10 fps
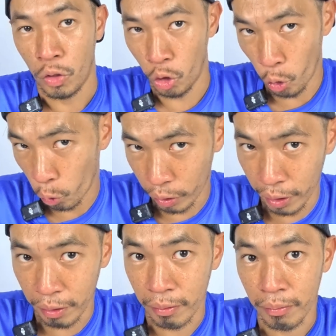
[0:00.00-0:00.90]

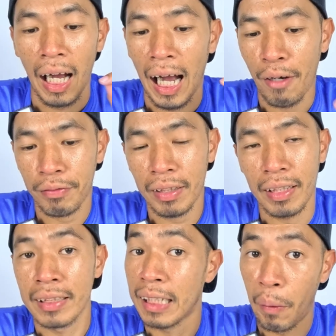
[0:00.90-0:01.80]
U-turn. After
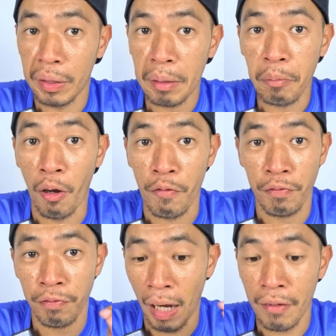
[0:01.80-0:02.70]
the 17.5
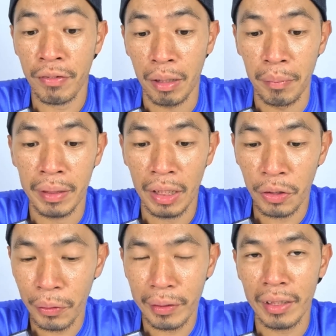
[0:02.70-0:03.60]
km
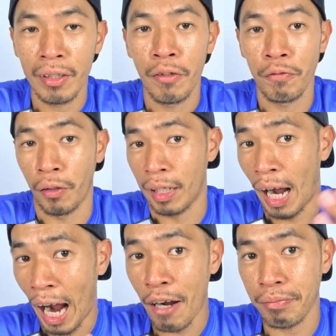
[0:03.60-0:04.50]
U-turn for the
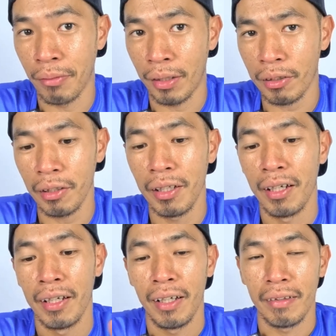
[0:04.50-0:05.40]
half
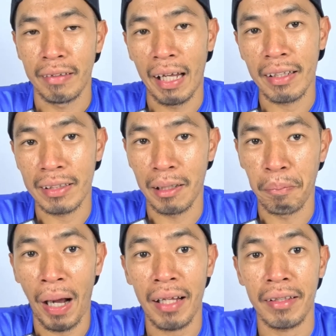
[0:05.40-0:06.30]
marathon, that is the
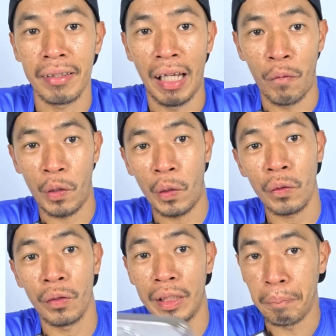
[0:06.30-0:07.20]
part that we're going
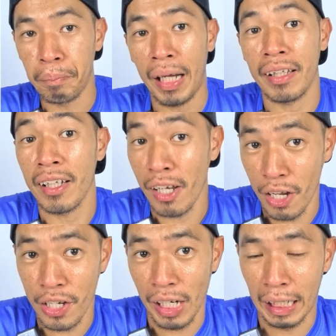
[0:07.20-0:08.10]
to depart
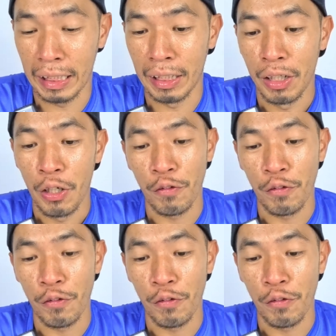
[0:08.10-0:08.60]
each other.